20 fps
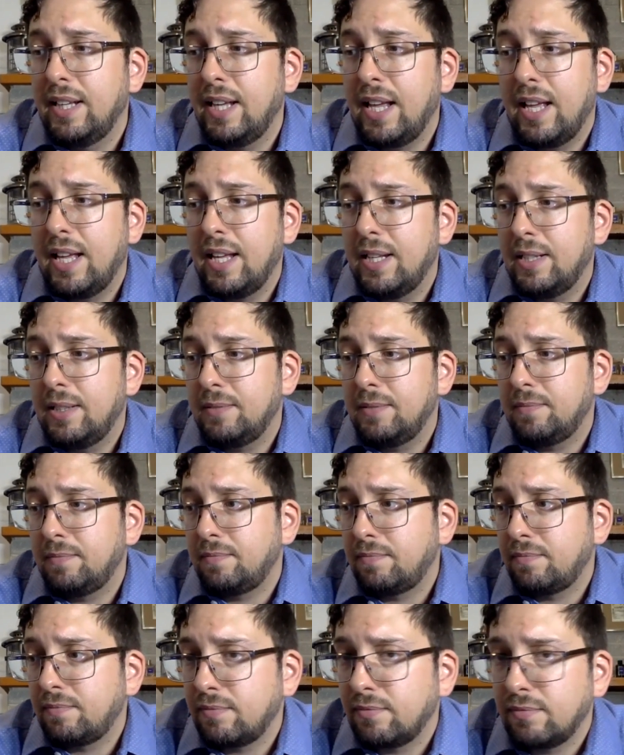And
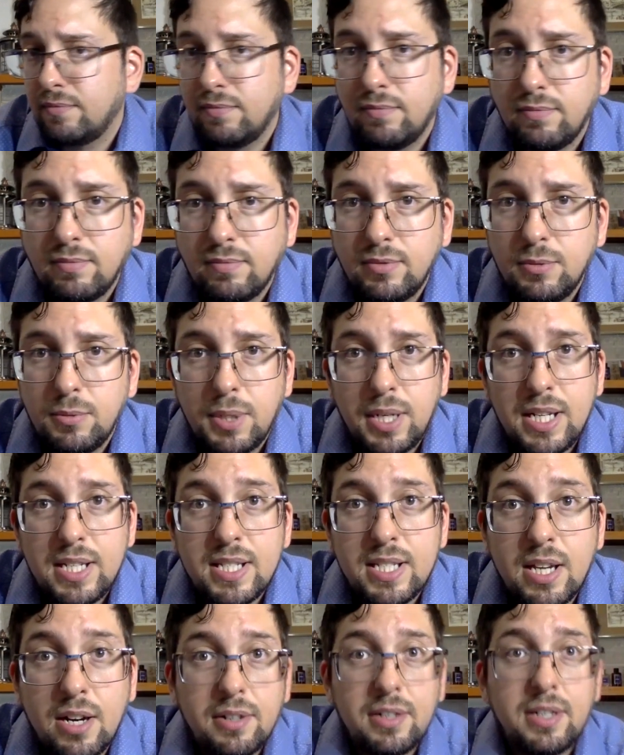when I
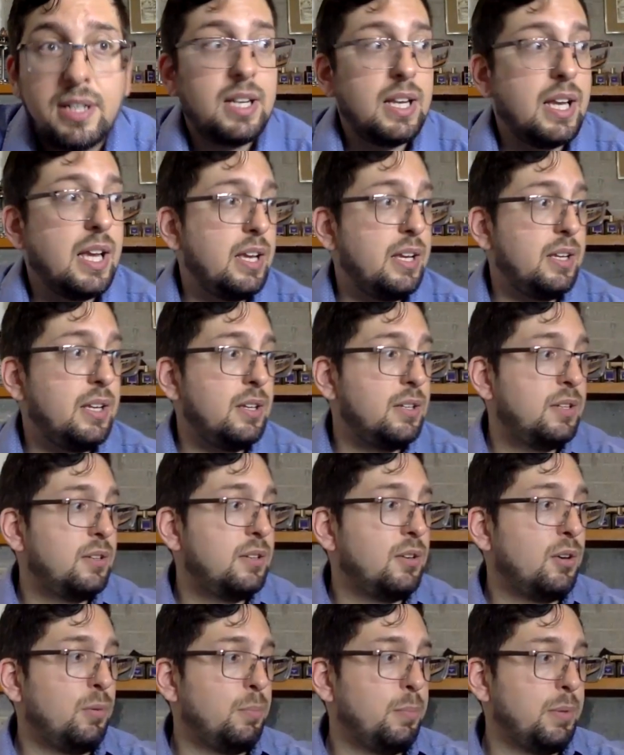start, I
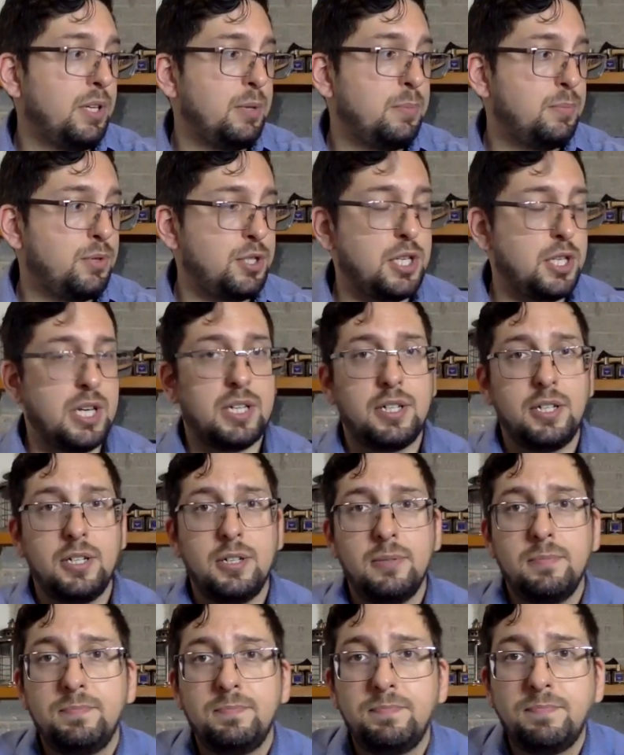open the projector,